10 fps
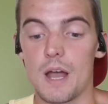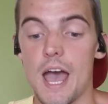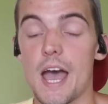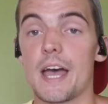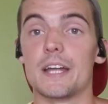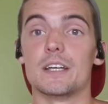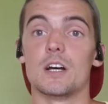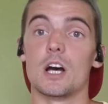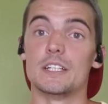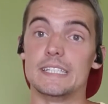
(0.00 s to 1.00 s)
had
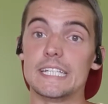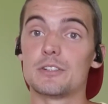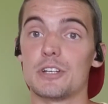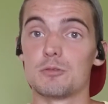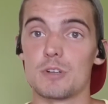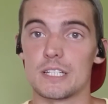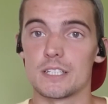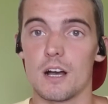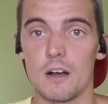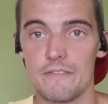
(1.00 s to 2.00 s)
a decreased
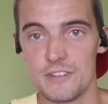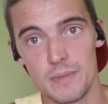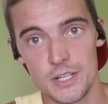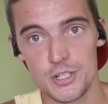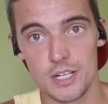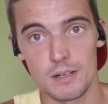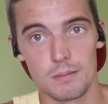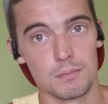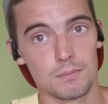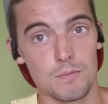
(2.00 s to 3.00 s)
risk of dementia.
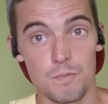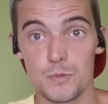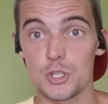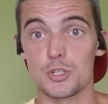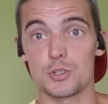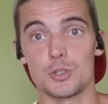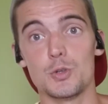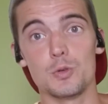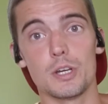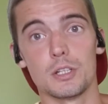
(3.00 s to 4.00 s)
Just
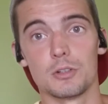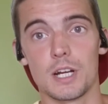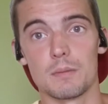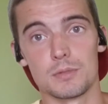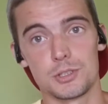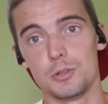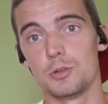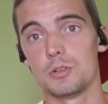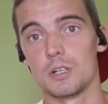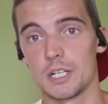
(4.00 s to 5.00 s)
2 kilograms.
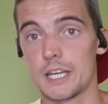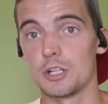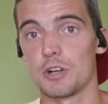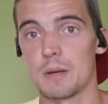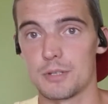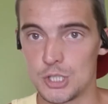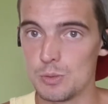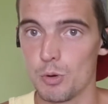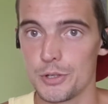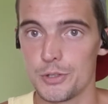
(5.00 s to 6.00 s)
A kilogram is
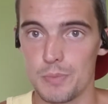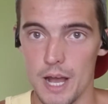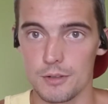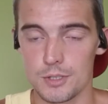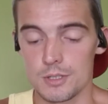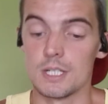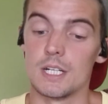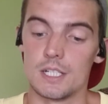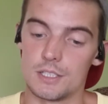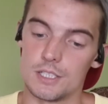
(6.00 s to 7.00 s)
2.2 pounds,
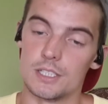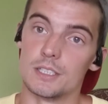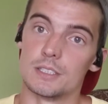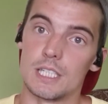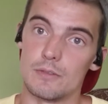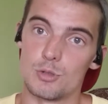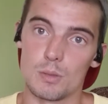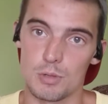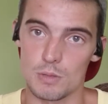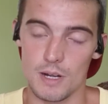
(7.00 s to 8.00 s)
to give you
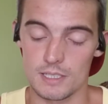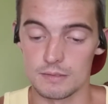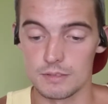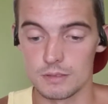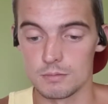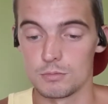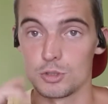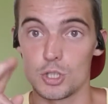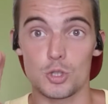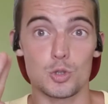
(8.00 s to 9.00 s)
some perspective.
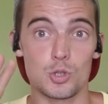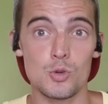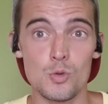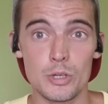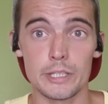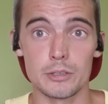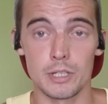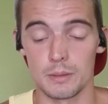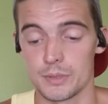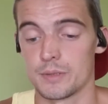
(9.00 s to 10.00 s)
Just 2
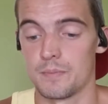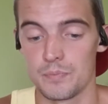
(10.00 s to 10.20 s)
kilograms.